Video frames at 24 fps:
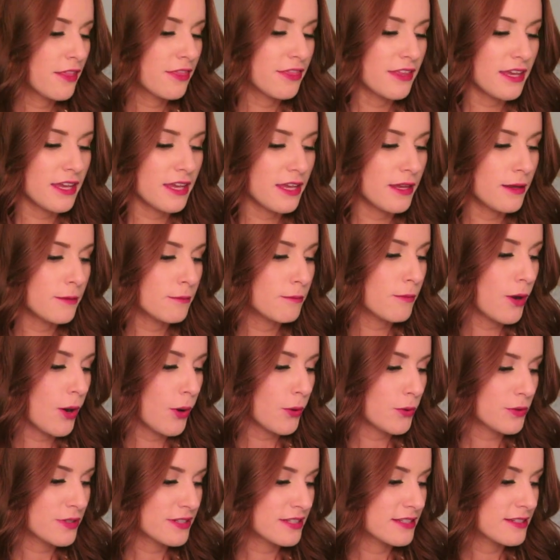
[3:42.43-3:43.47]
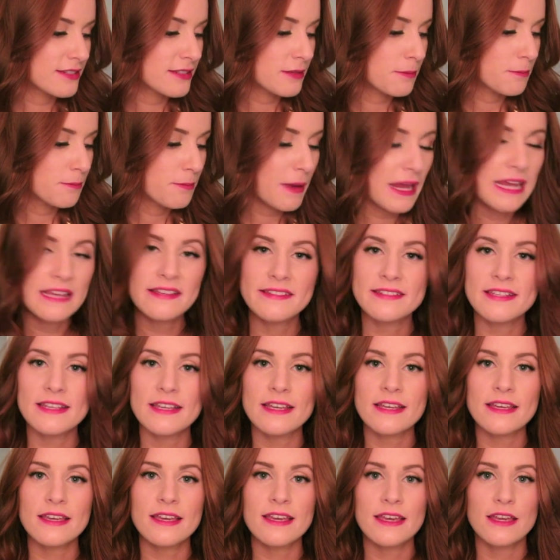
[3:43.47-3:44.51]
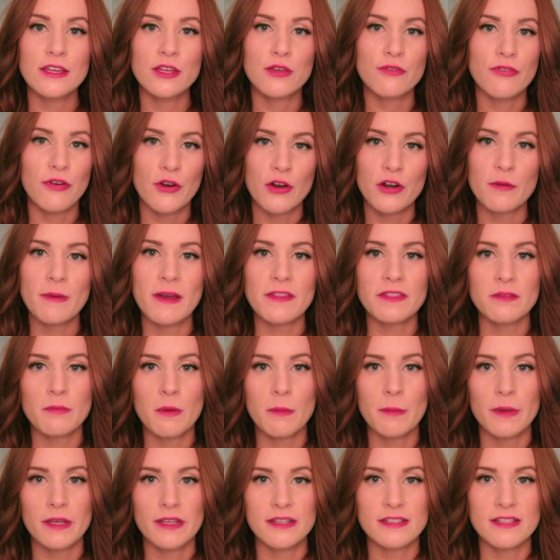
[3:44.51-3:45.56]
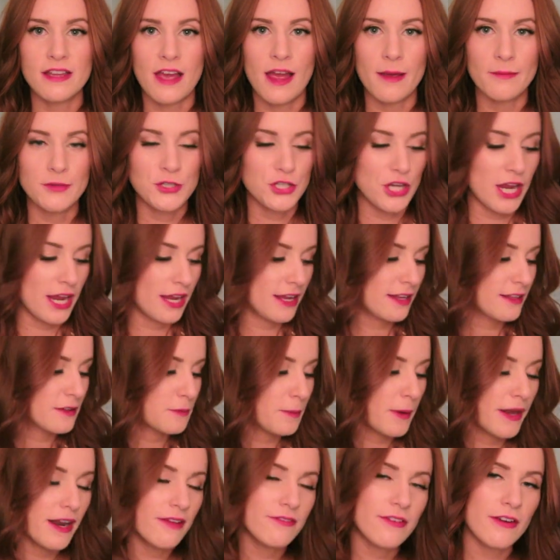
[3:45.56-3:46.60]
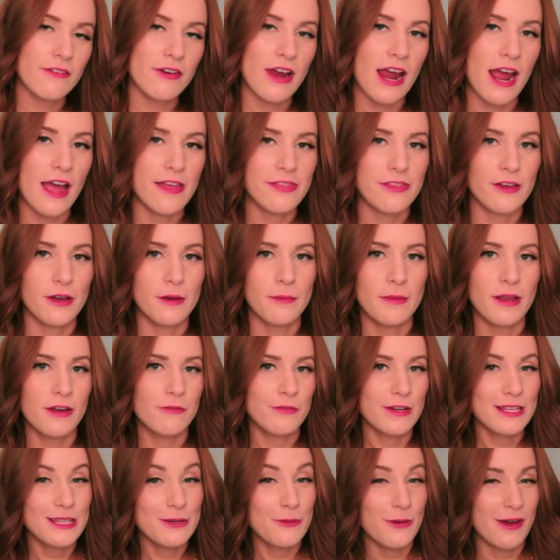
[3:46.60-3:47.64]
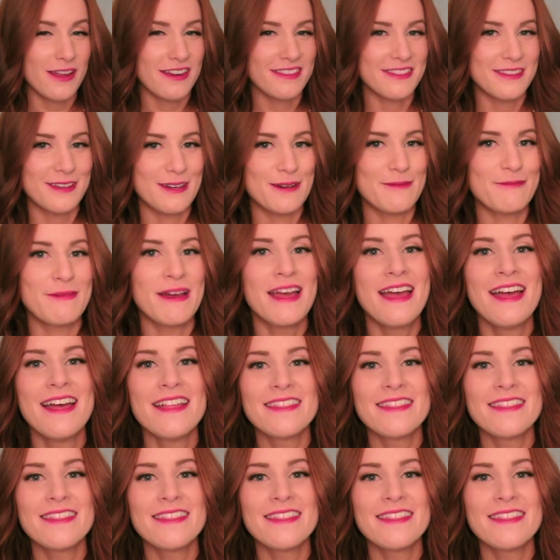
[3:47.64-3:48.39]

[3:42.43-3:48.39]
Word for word: the most basic, you've heard about them a million times, shades, but I've never had them and really wanted them.